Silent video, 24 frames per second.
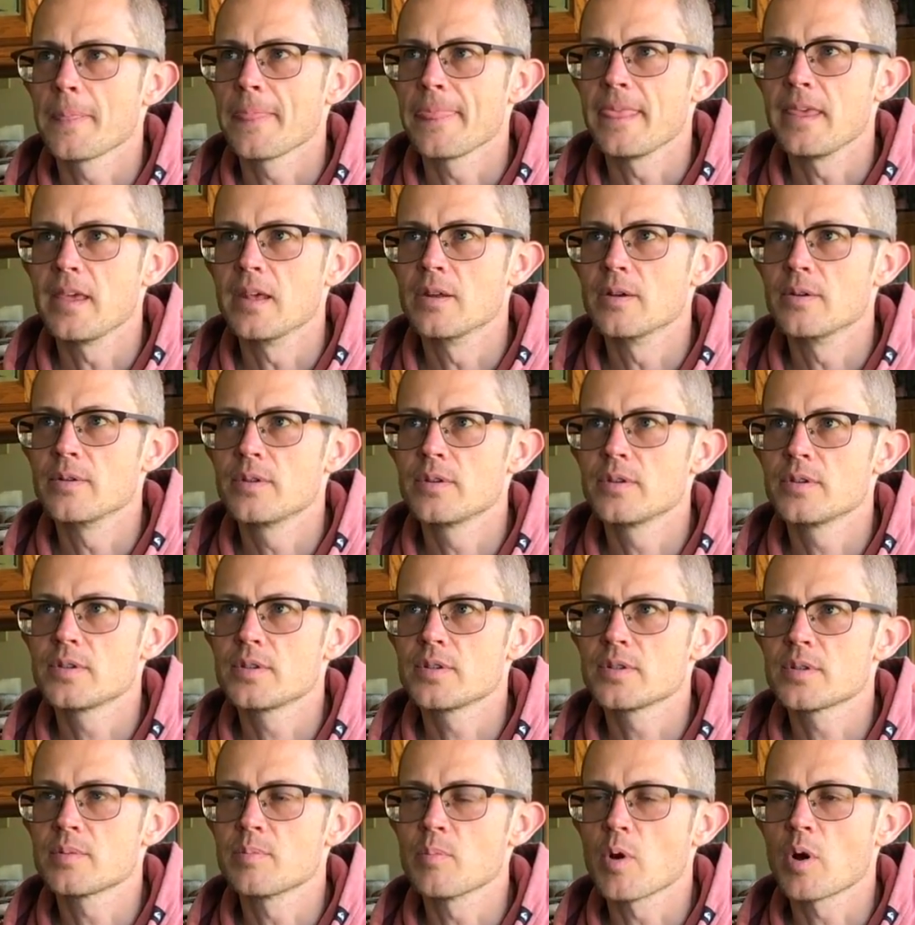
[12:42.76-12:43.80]
there's
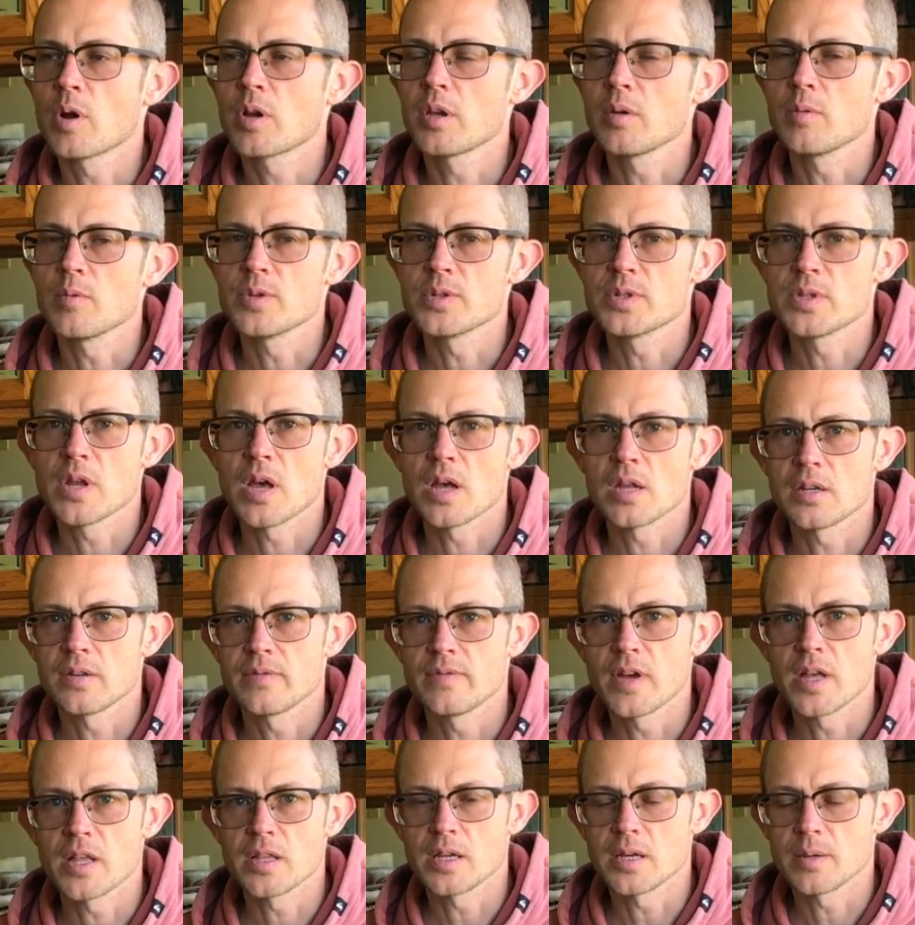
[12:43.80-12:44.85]
just market was not
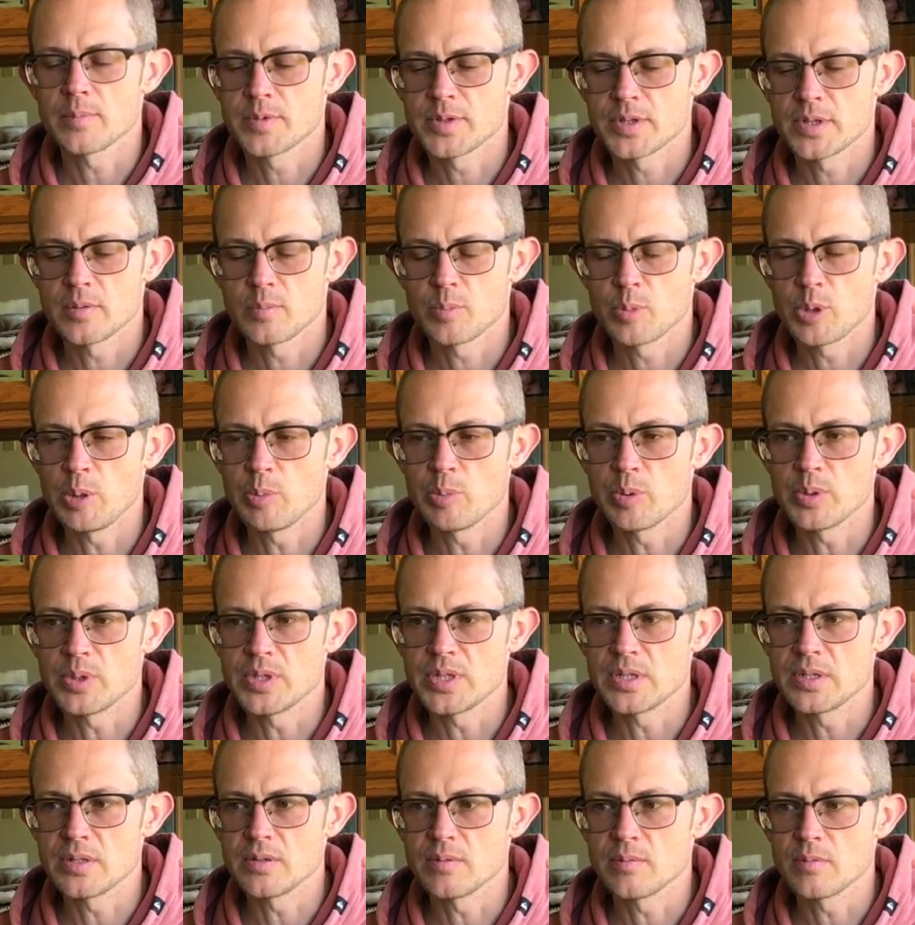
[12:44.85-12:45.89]
developed and people
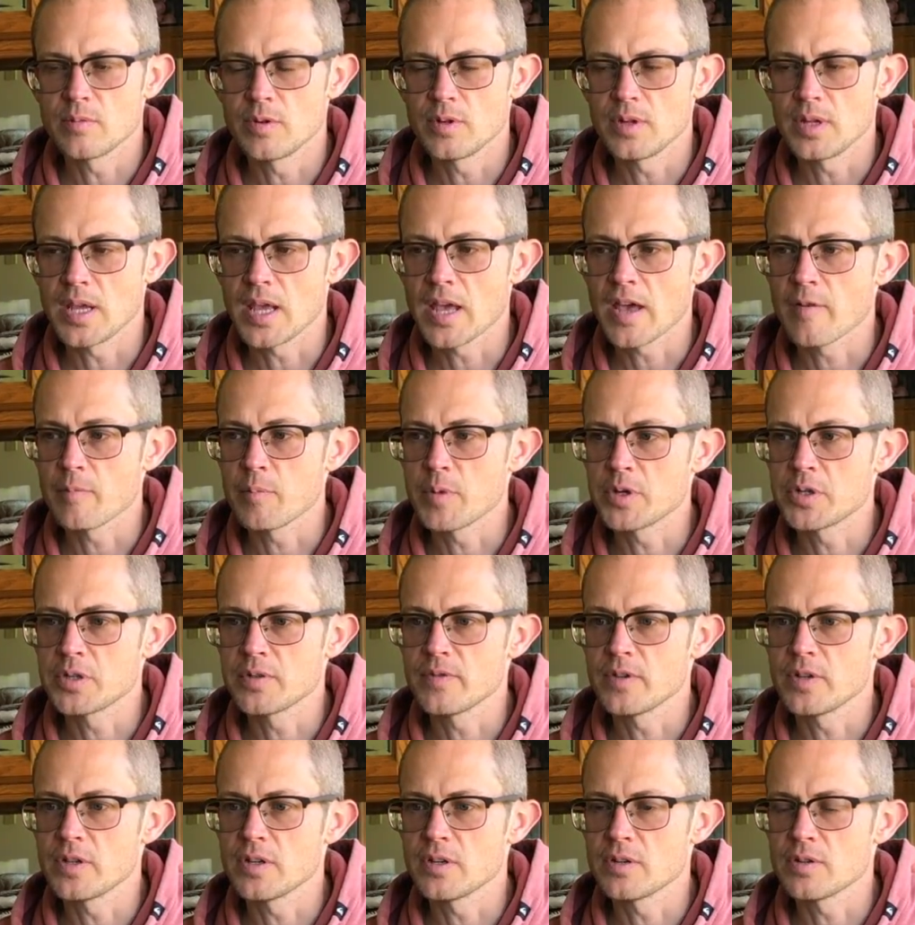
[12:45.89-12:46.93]
didn't really have much of
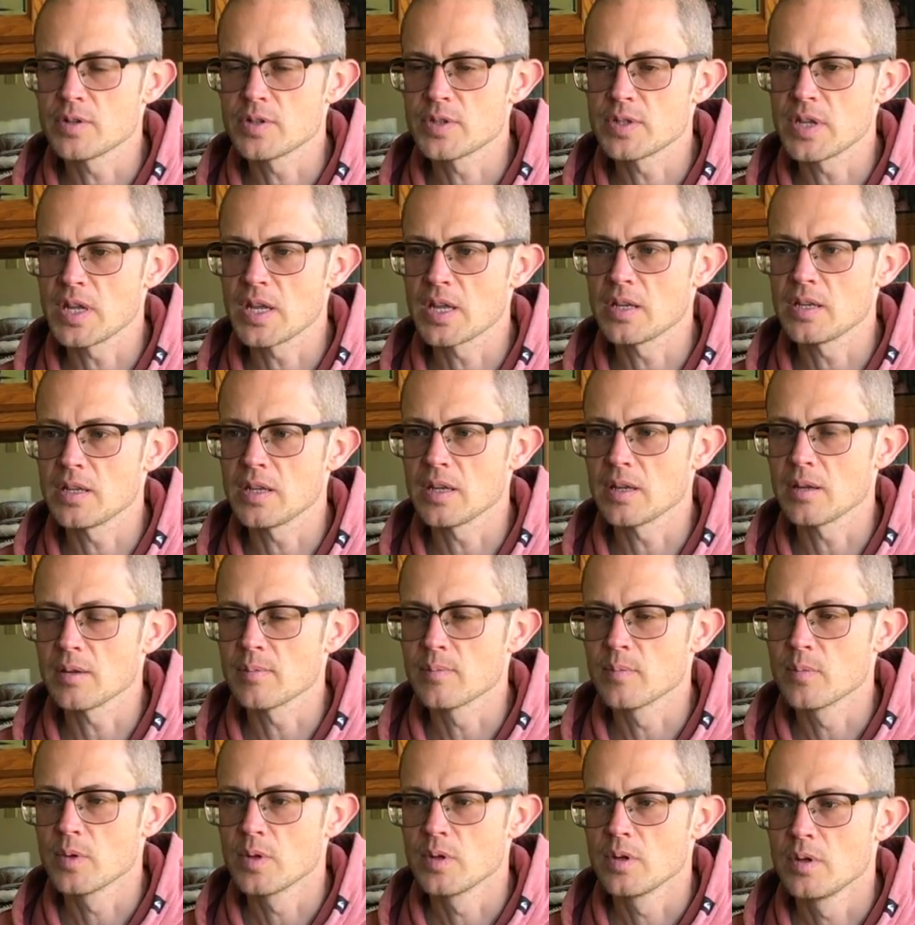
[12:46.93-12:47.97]
an understanding,
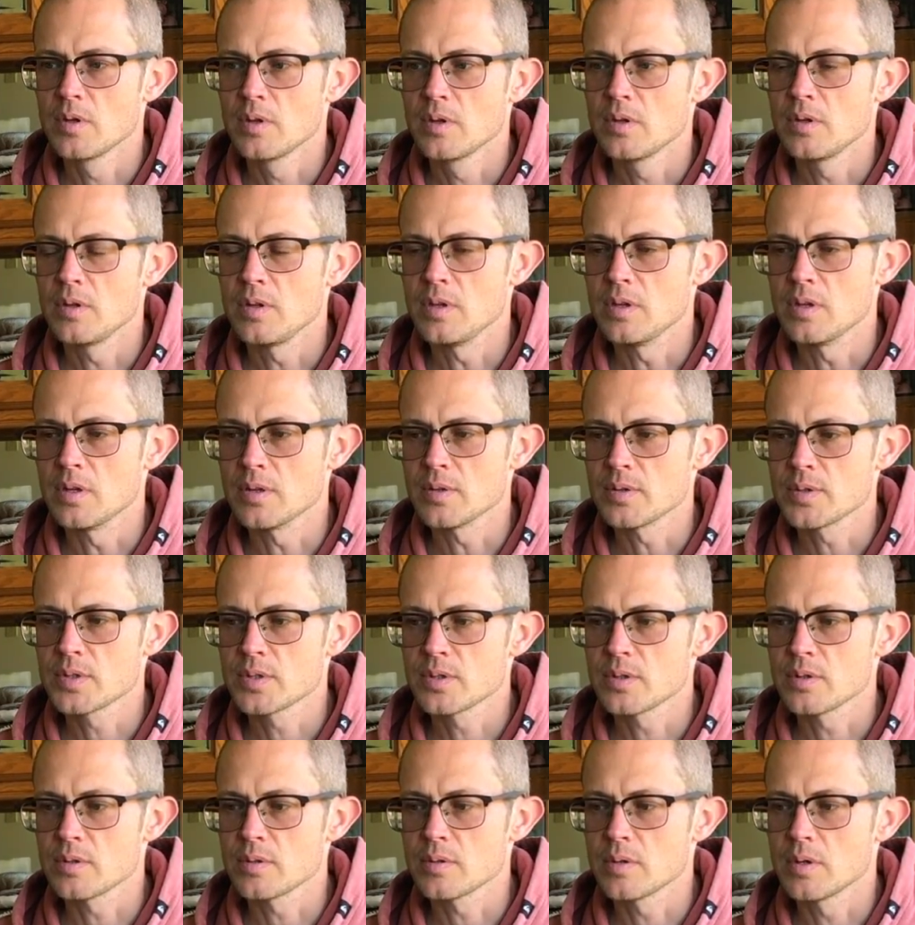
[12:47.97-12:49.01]

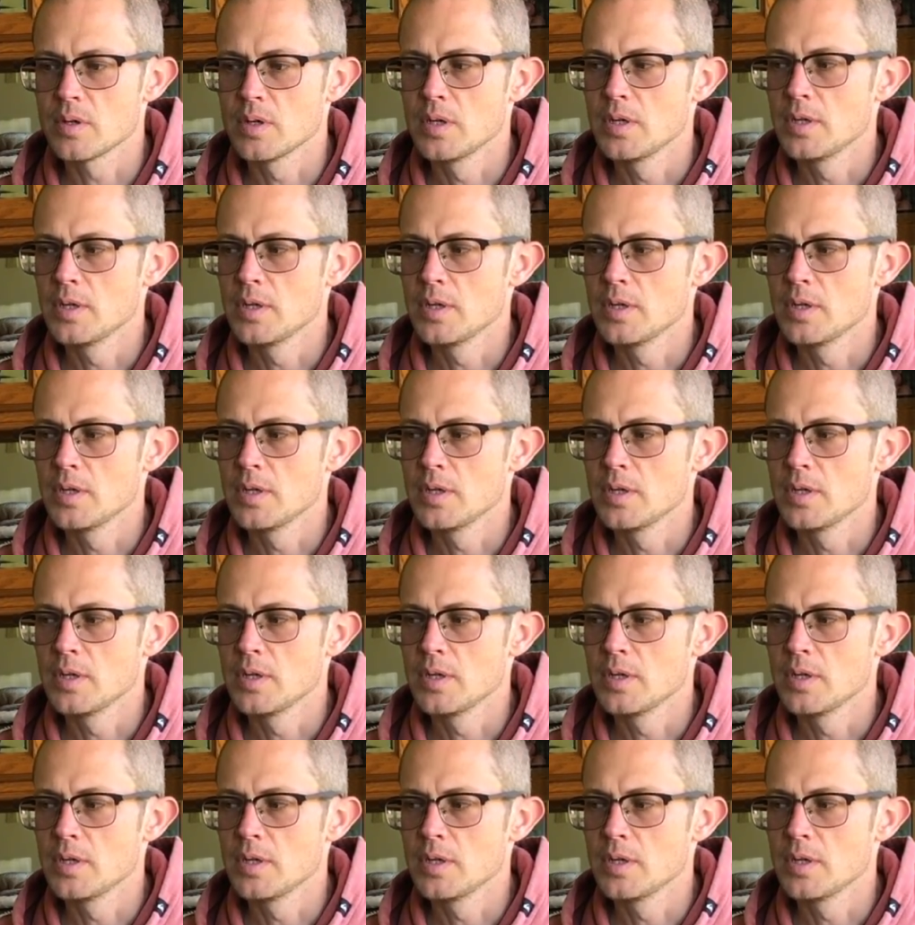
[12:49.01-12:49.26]
So